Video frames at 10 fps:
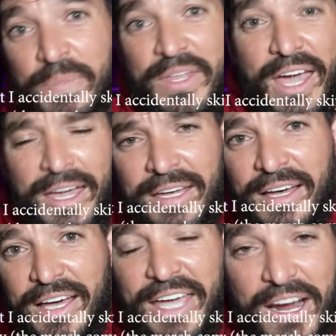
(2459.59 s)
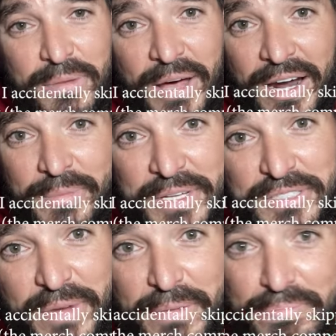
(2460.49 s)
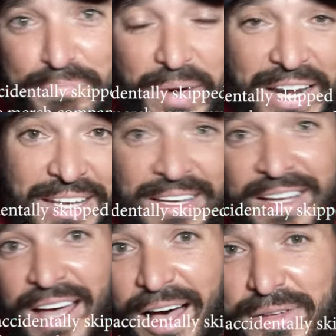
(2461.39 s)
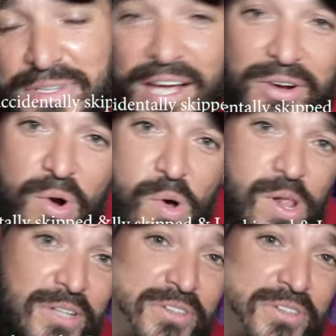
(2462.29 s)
Okay, I cared about him. He was my buddy. I was like, cool, I'll